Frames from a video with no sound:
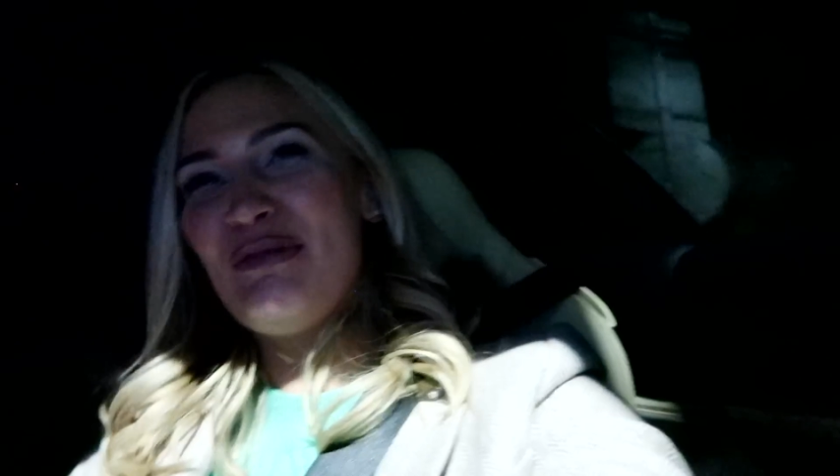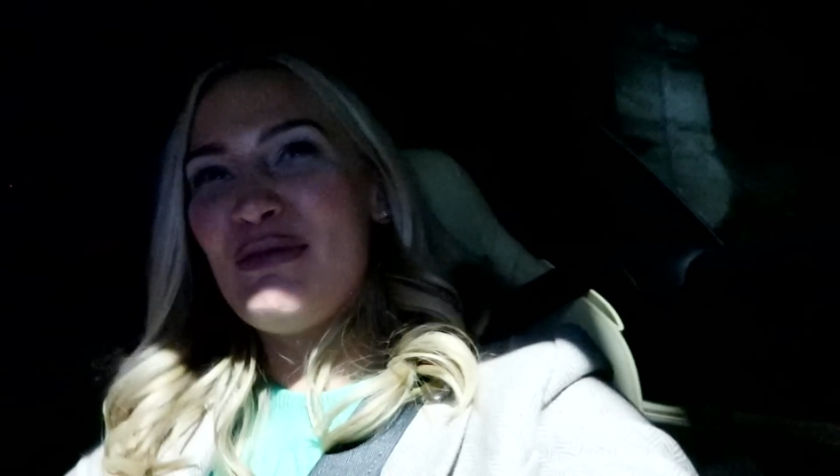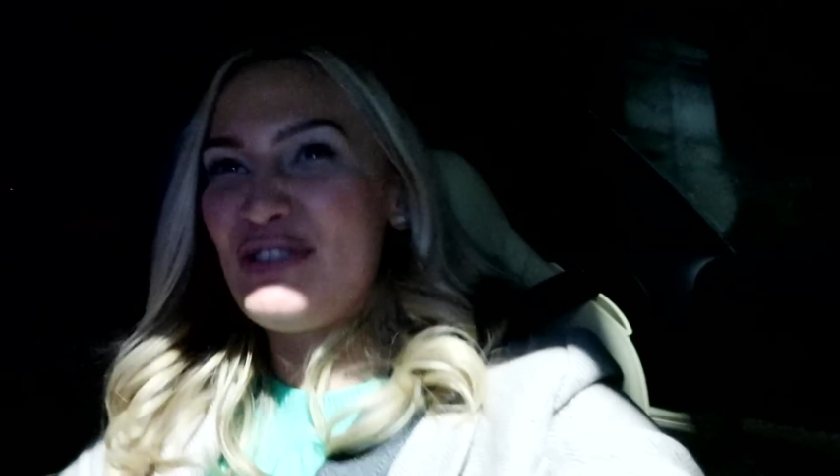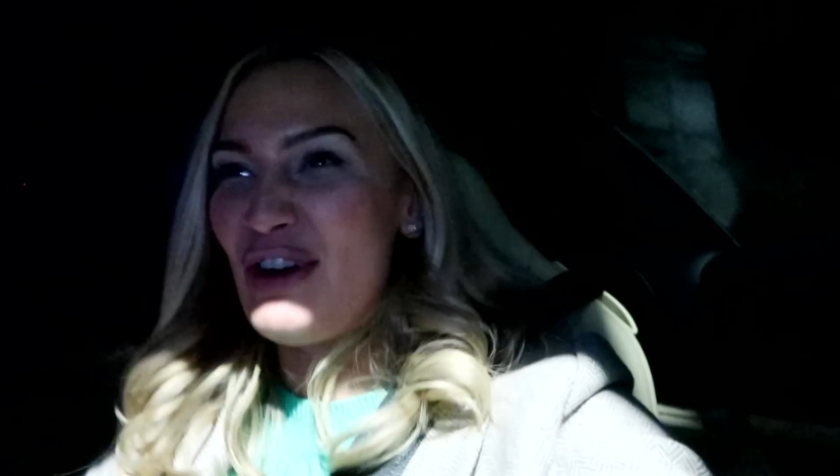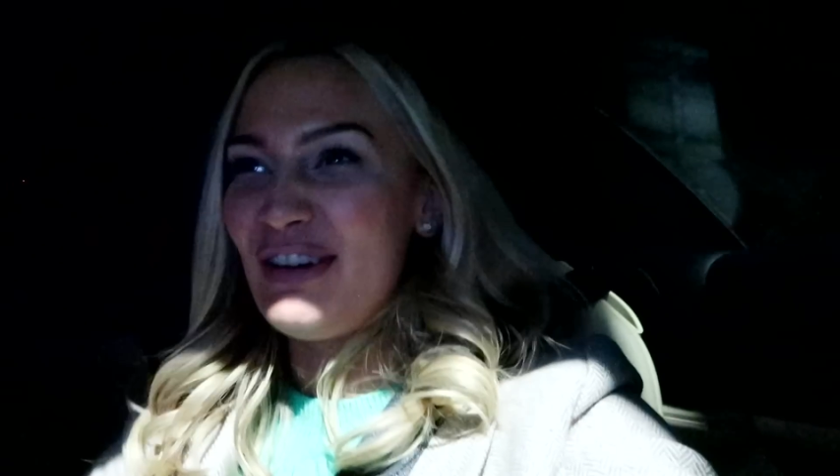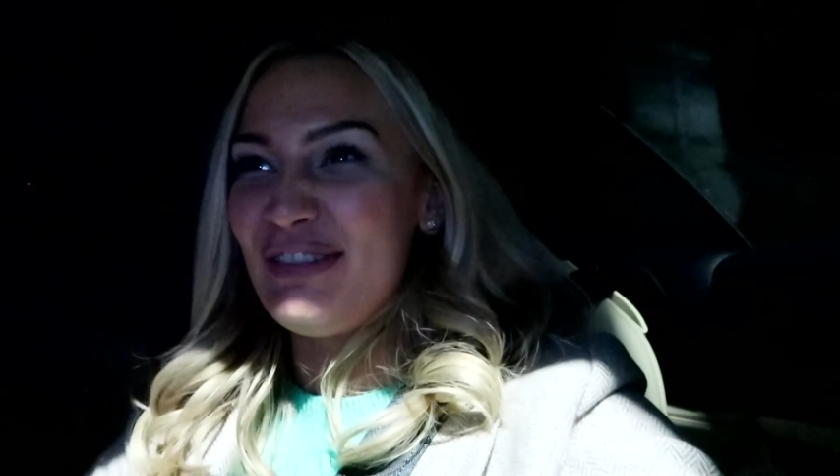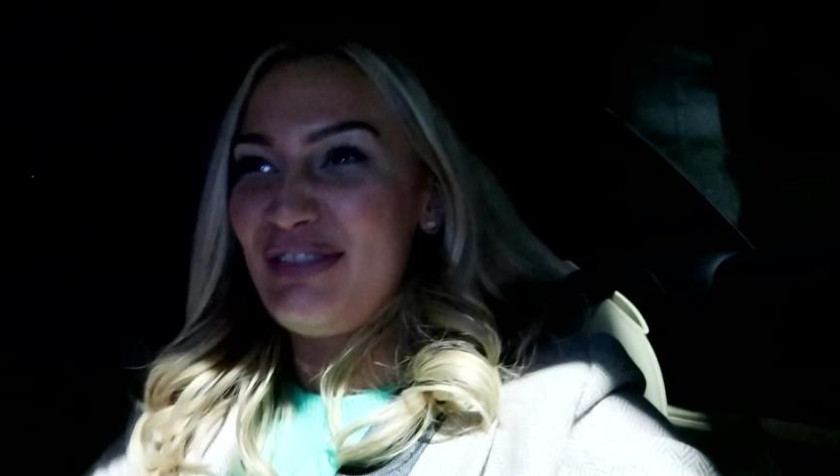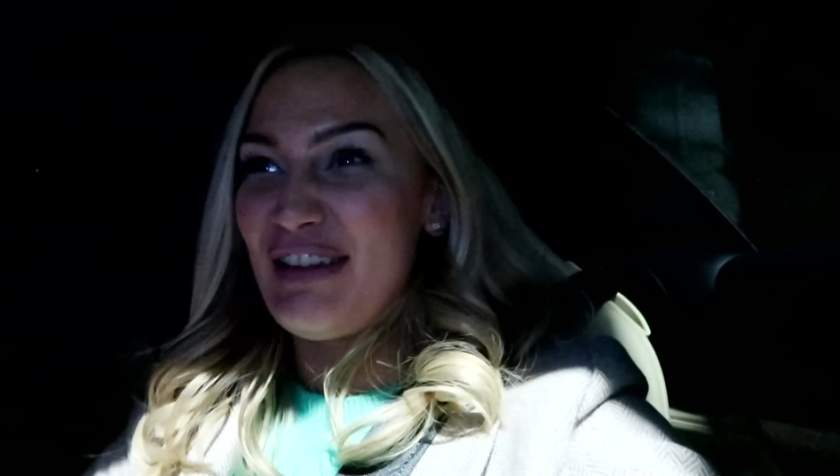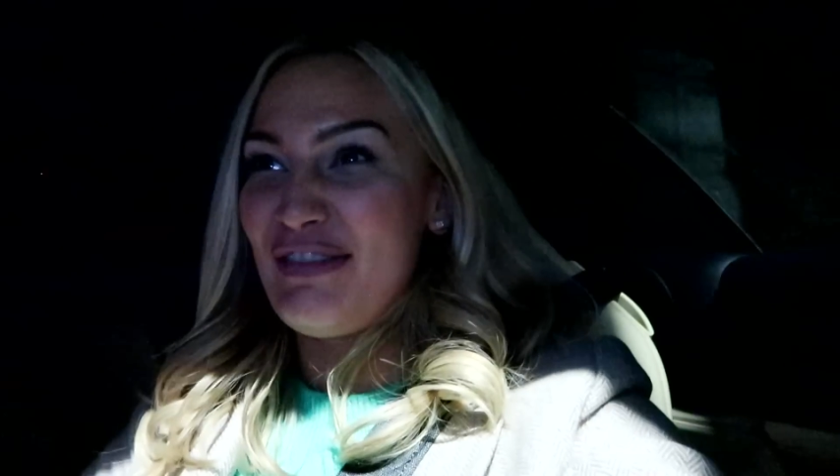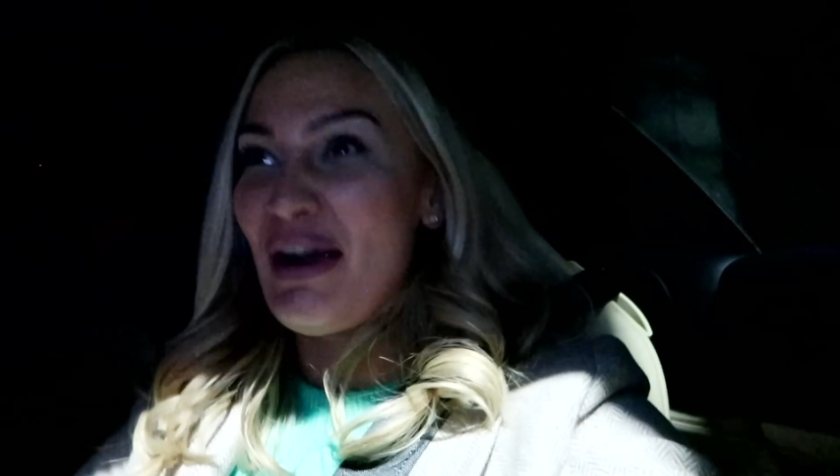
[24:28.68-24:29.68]
of them was chocolate
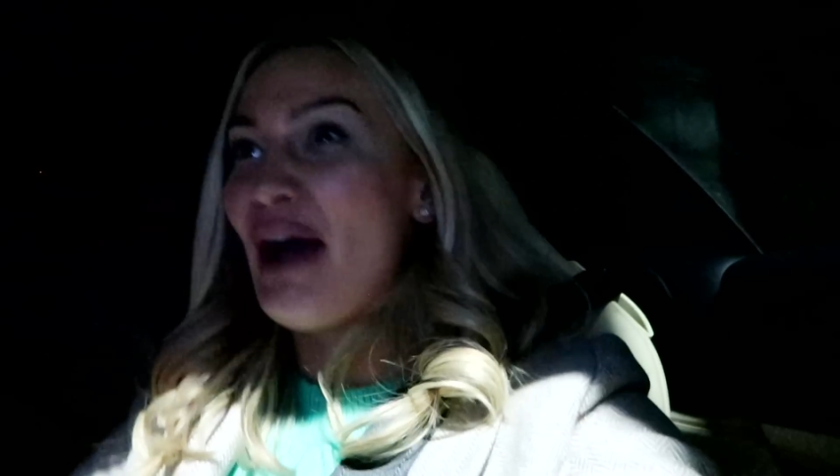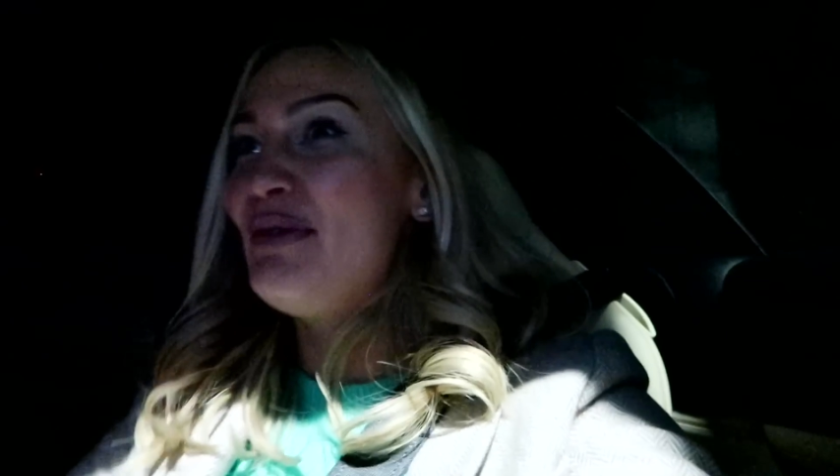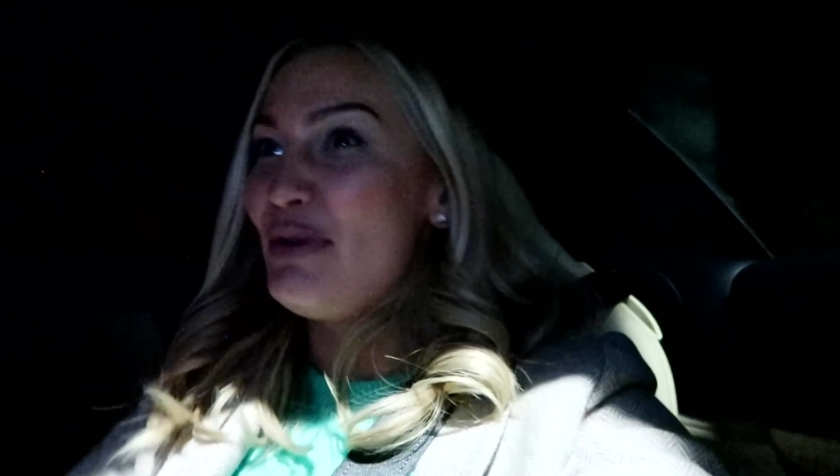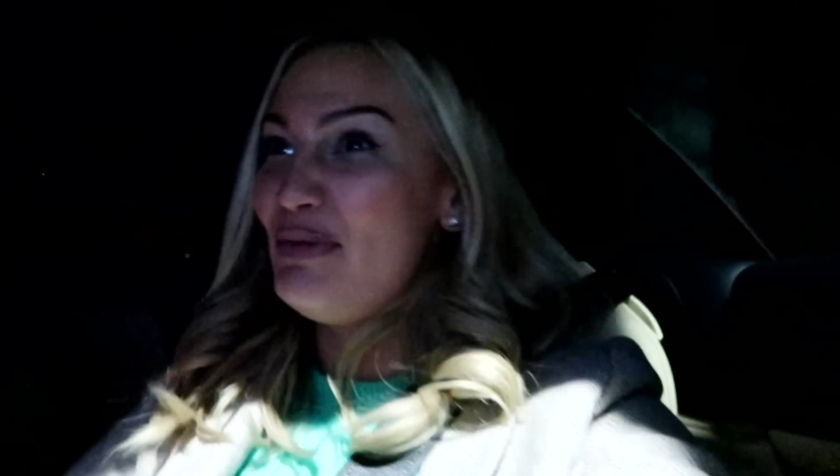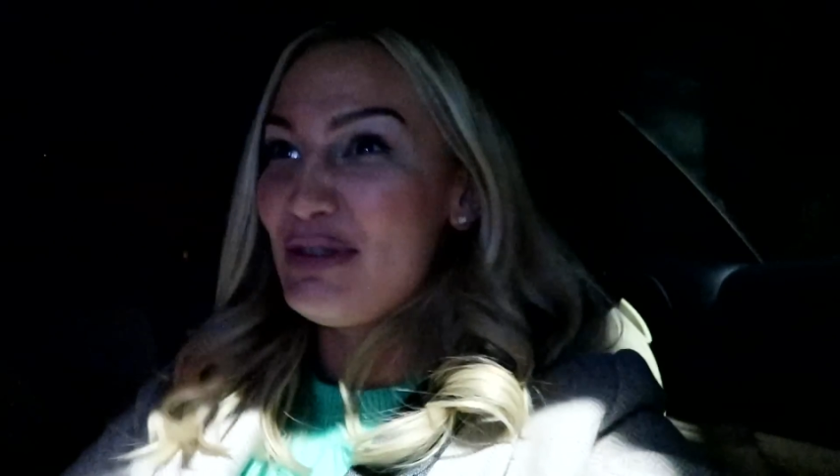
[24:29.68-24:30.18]
flavor, and one